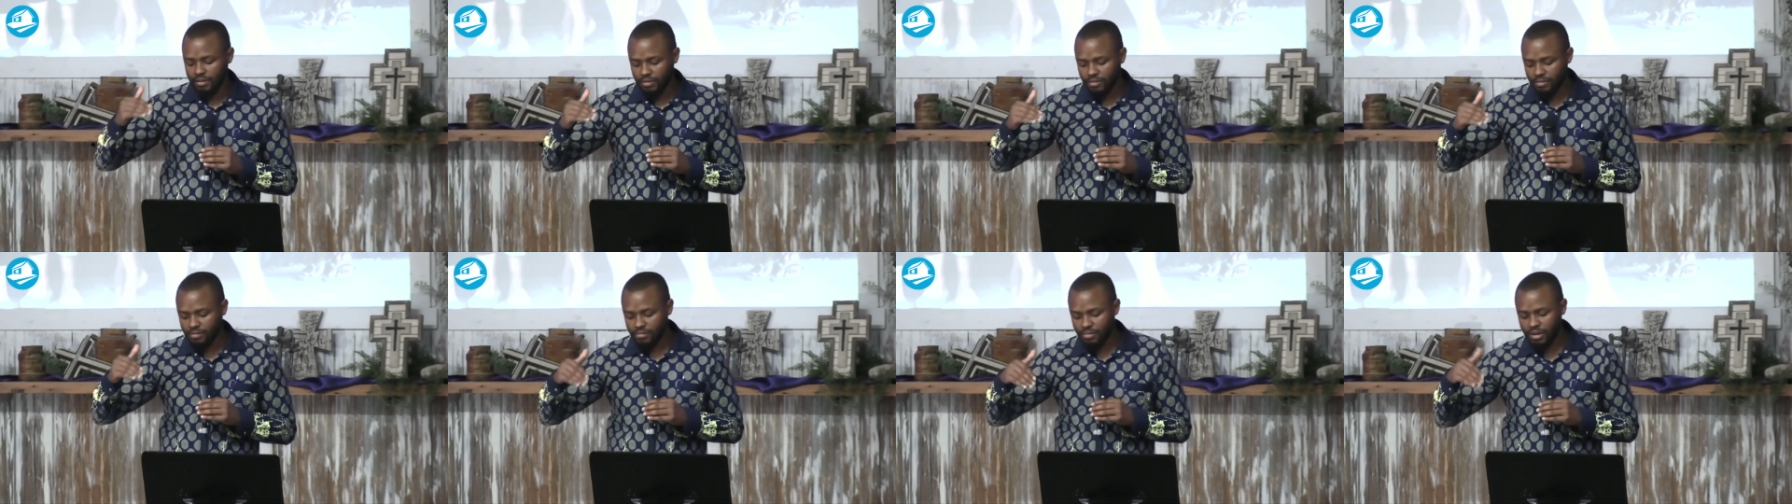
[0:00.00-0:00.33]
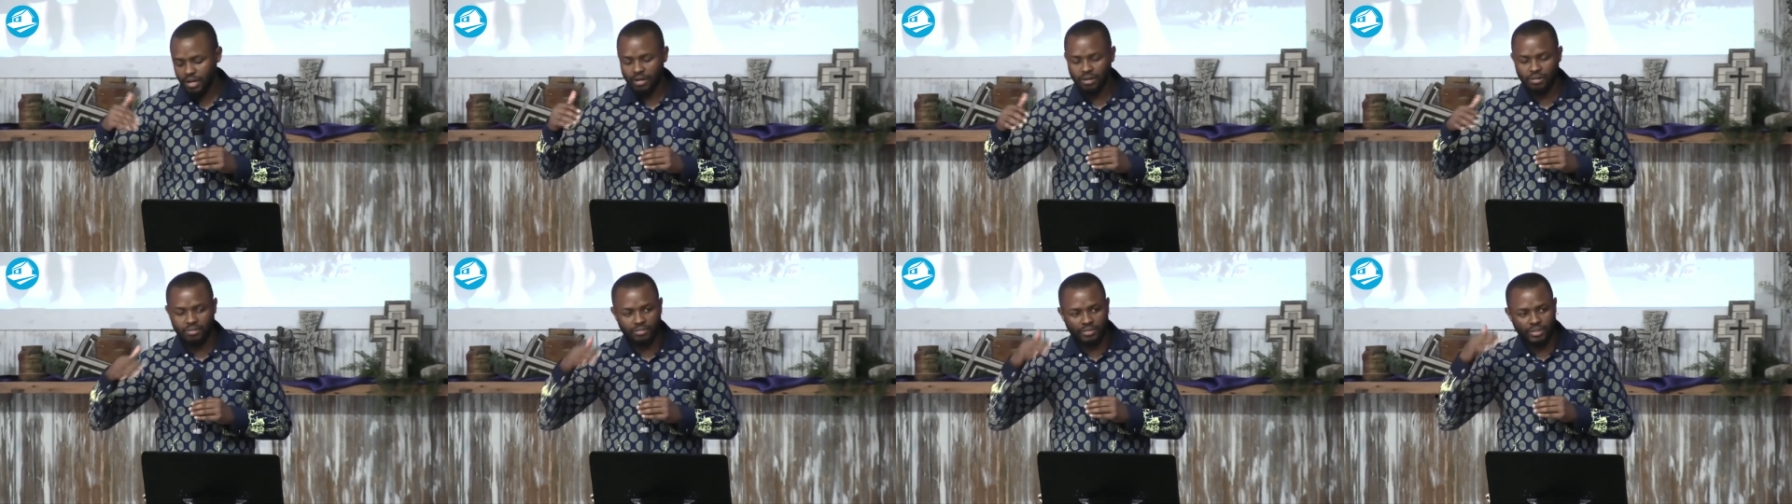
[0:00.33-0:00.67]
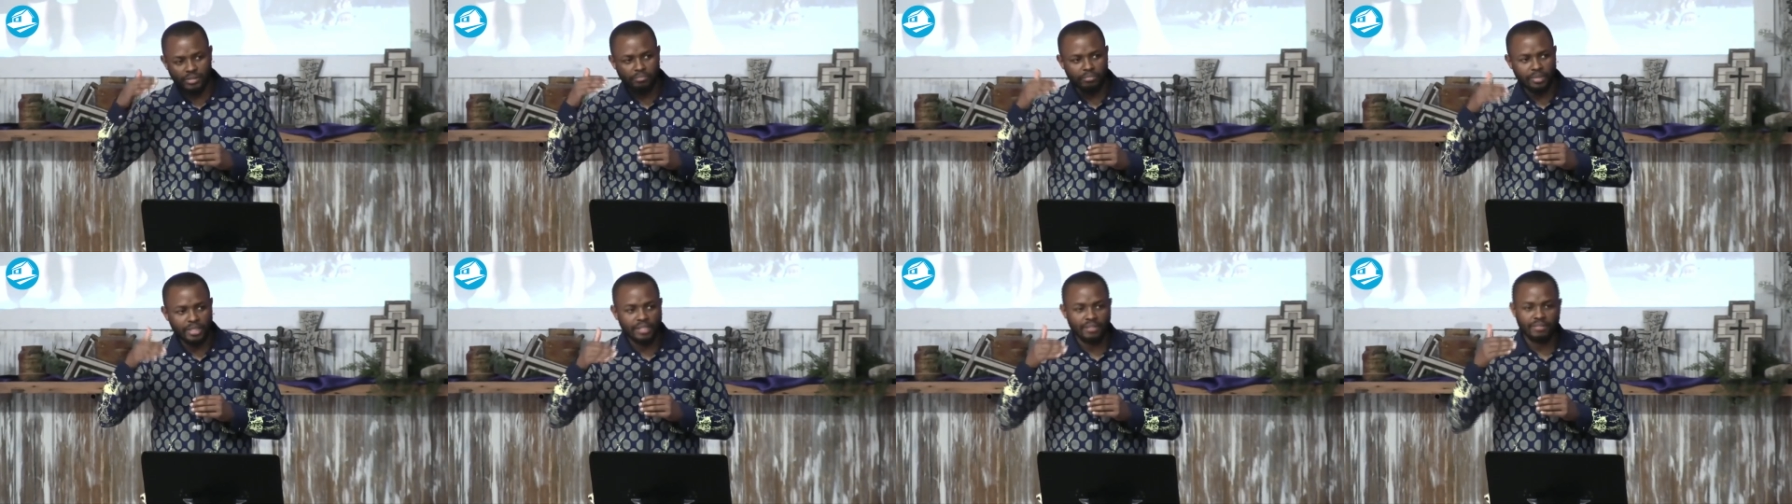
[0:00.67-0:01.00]
one of the
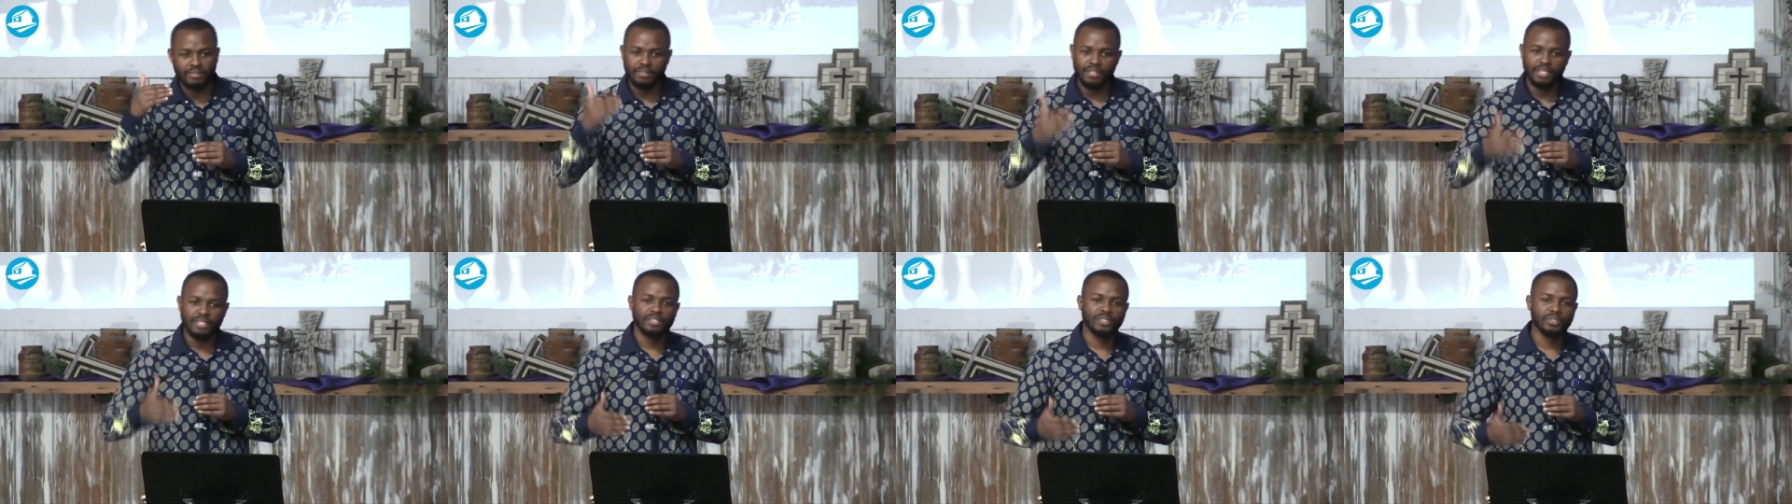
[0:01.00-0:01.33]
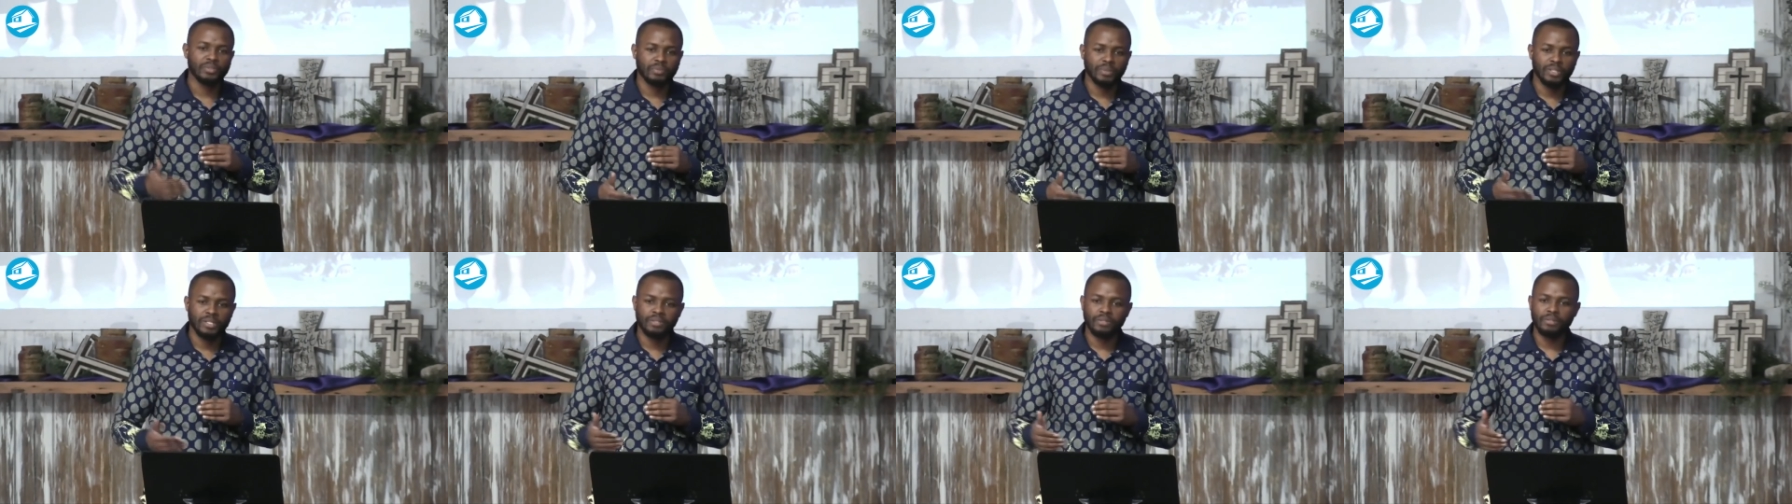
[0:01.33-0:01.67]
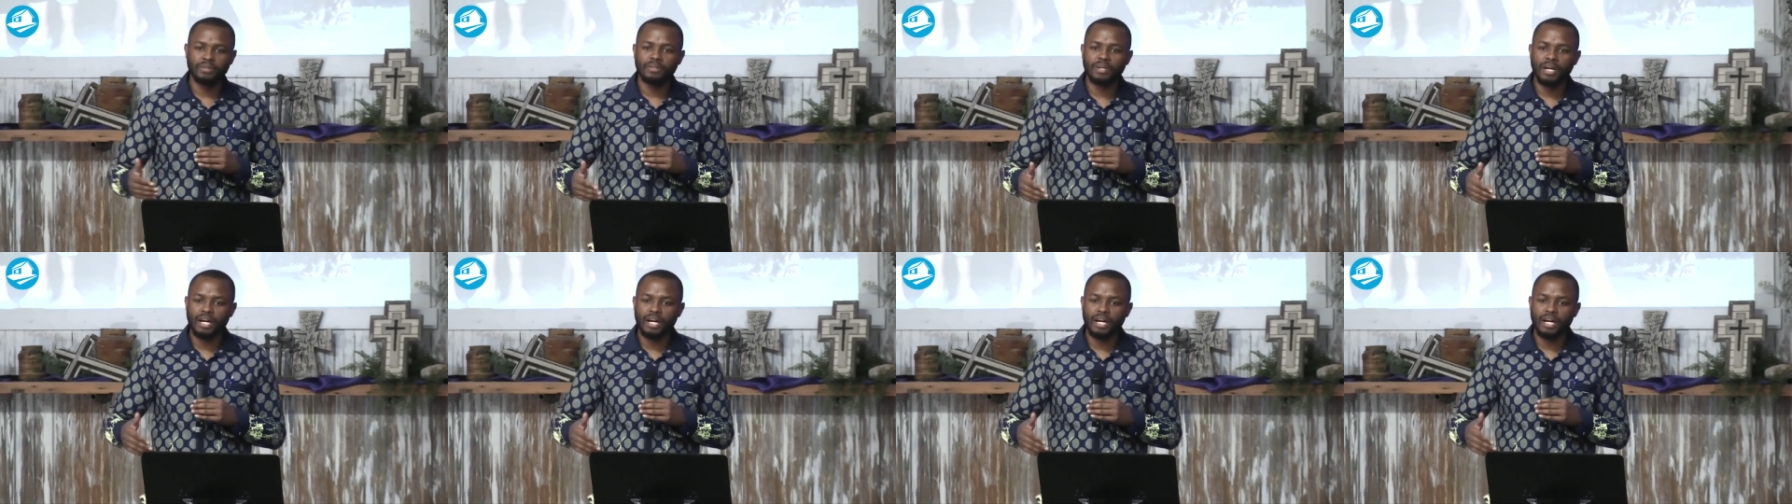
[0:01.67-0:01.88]
big things we do.